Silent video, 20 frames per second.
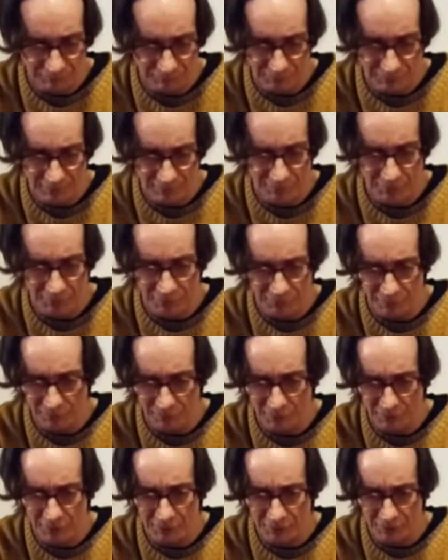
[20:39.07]
some of their
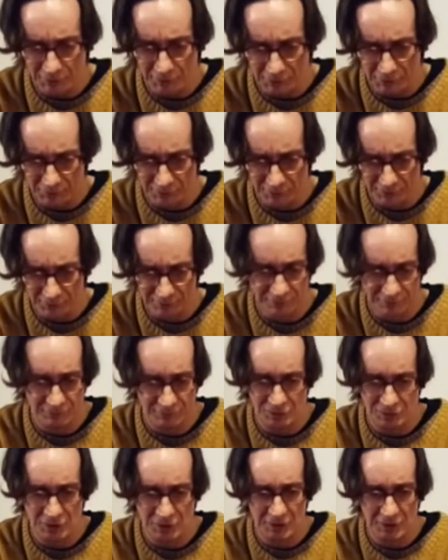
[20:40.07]
earlier records,
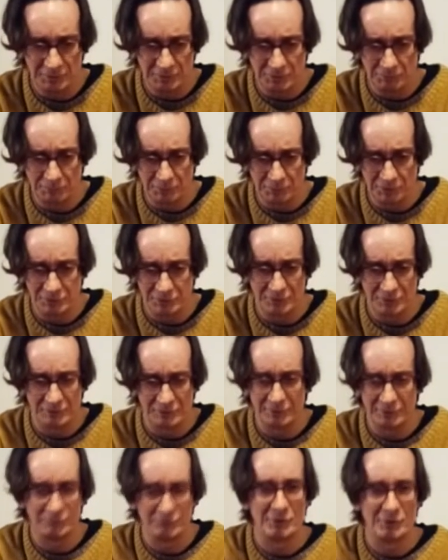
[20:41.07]
Charlie Burchill
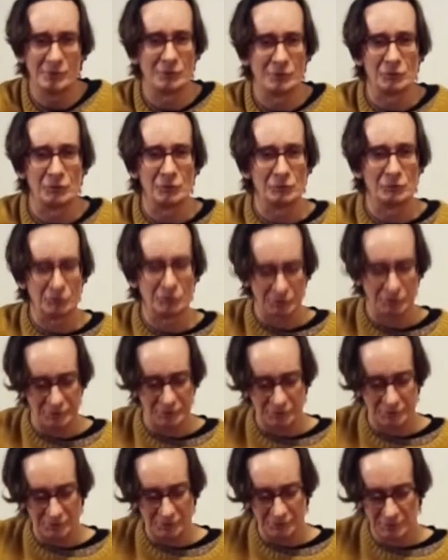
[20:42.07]
does very unusual
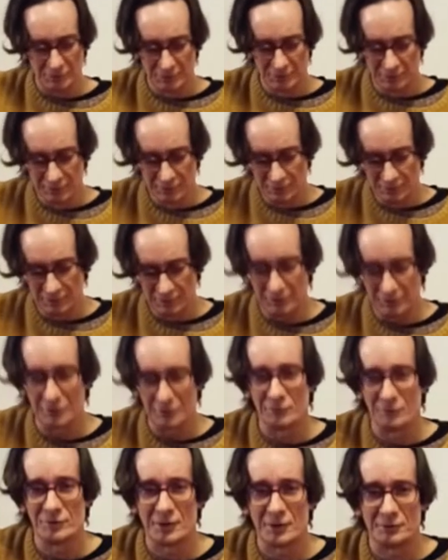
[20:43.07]
guitar
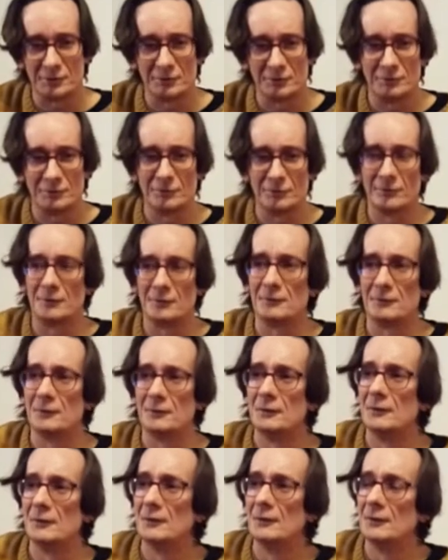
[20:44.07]
kind of textures, and
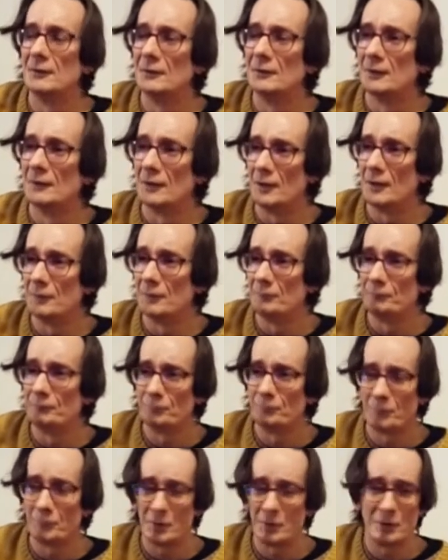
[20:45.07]

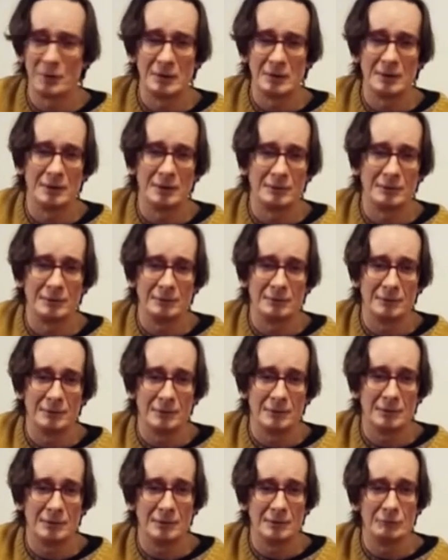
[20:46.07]
apparently
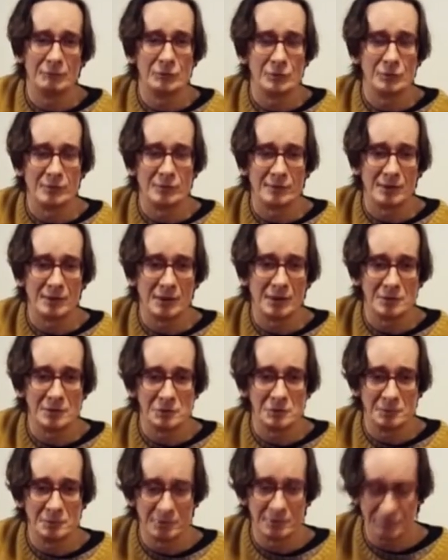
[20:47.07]
he influenced The
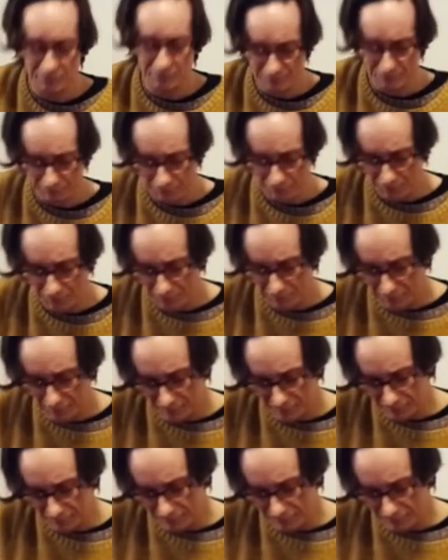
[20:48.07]
Edge a bit on that.